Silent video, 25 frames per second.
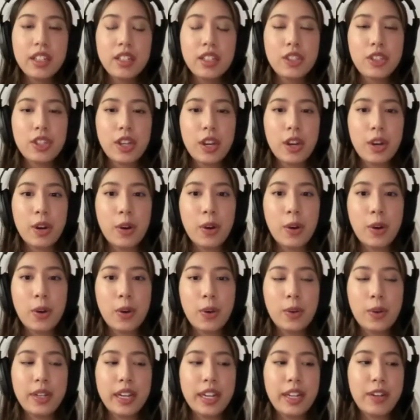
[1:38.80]

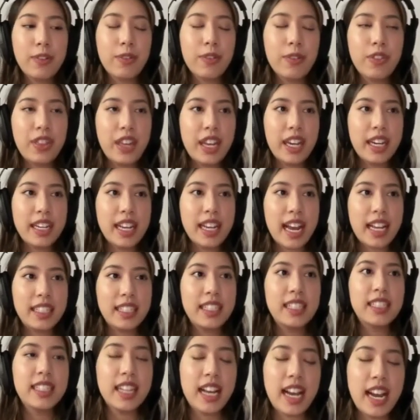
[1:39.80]
so they don't think that
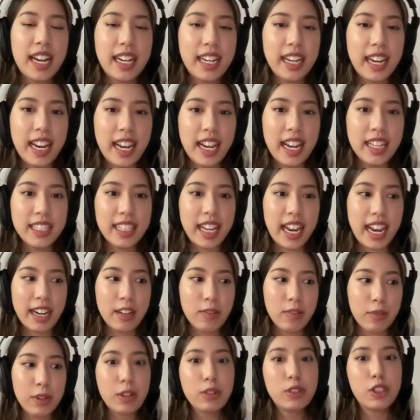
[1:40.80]
design is a
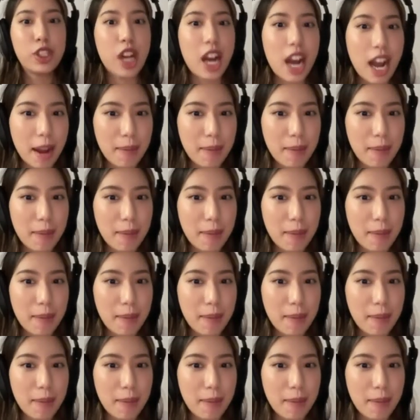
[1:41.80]
real job,